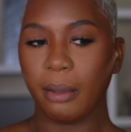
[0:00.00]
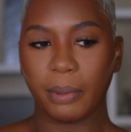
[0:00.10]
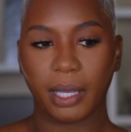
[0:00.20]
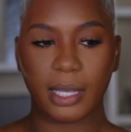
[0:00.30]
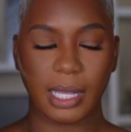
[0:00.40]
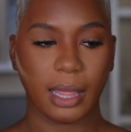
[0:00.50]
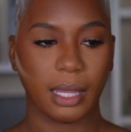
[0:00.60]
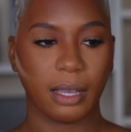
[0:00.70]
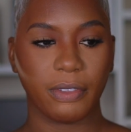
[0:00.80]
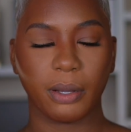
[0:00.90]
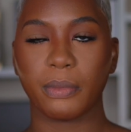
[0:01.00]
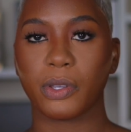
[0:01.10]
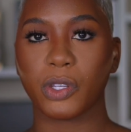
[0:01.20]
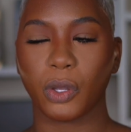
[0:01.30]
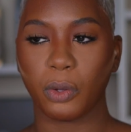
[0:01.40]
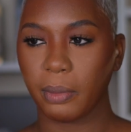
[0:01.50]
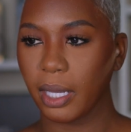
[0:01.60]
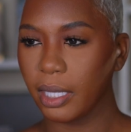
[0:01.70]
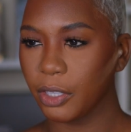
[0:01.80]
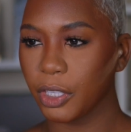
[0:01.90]
because I love them so
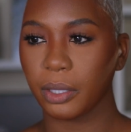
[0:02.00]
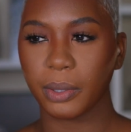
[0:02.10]
much.